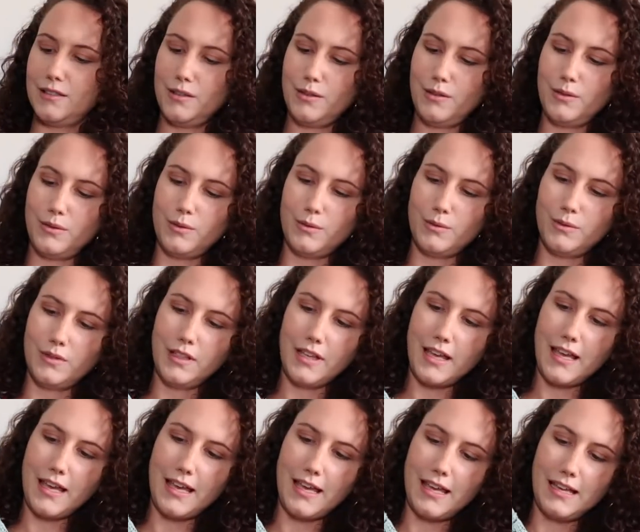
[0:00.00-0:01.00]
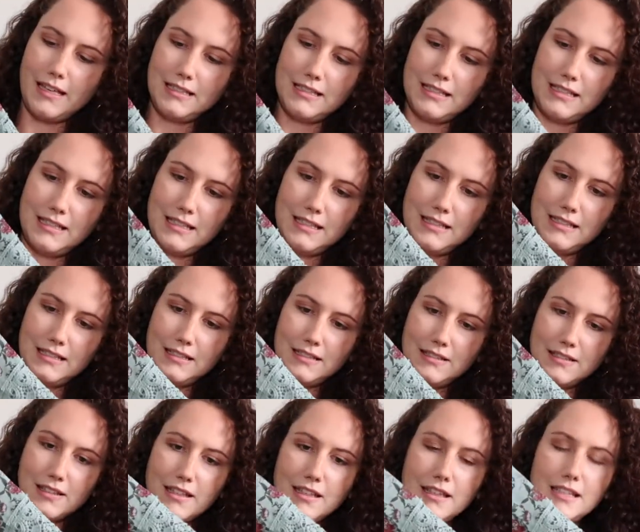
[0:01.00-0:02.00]
Ooh, look at
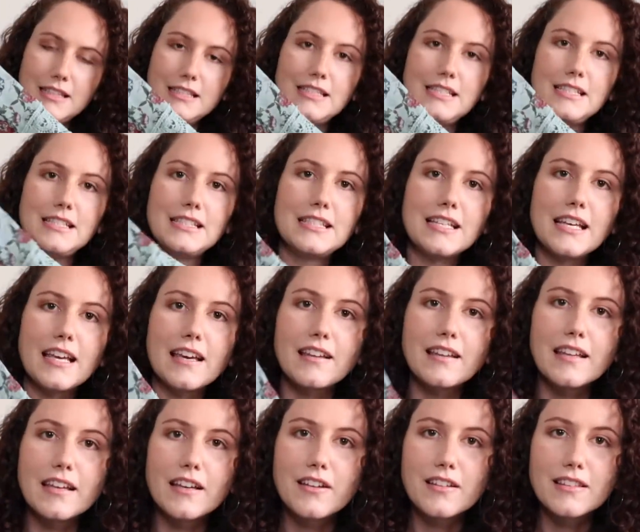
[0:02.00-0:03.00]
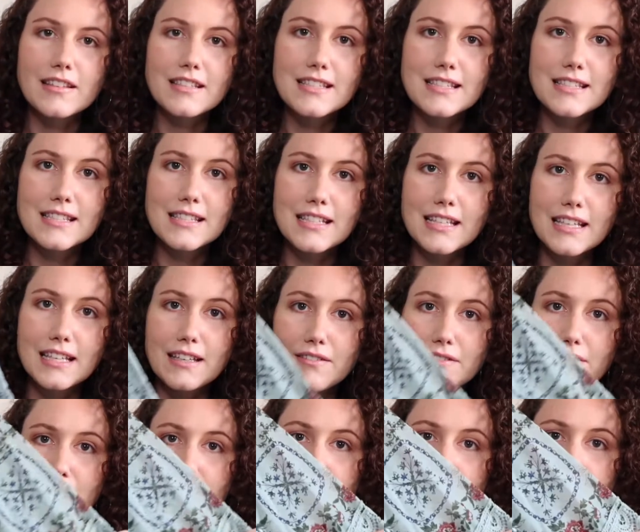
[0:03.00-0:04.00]
the detailing on the sleeve.